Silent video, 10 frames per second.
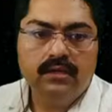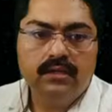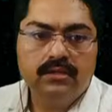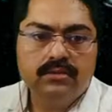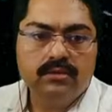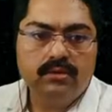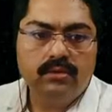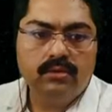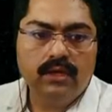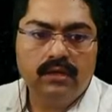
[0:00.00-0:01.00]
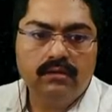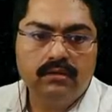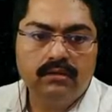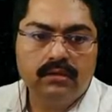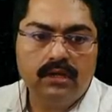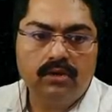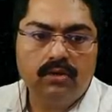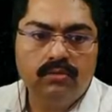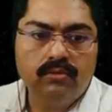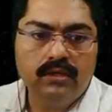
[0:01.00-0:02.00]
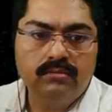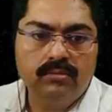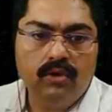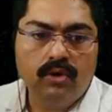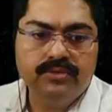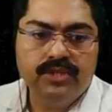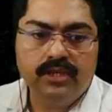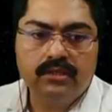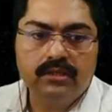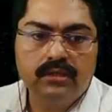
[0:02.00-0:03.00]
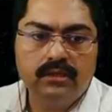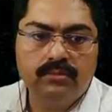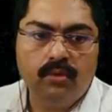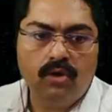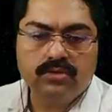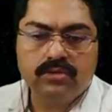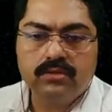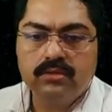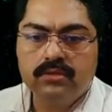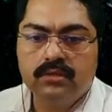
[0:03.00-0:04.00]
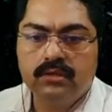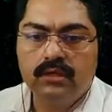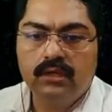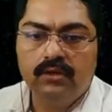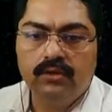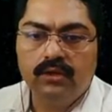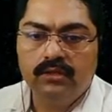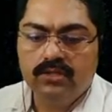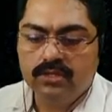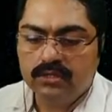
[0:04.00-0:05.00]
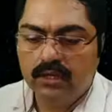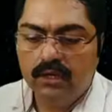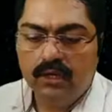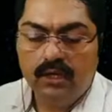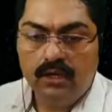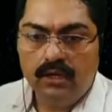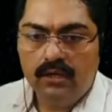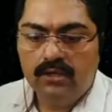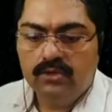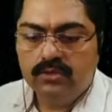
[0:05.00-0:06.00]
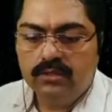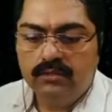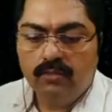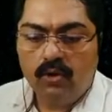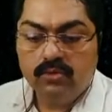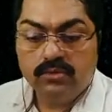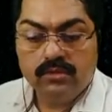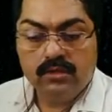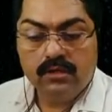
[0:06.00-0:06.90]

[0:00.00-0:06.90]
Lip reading: So you can click on one object here, box. Here you can just use the mouse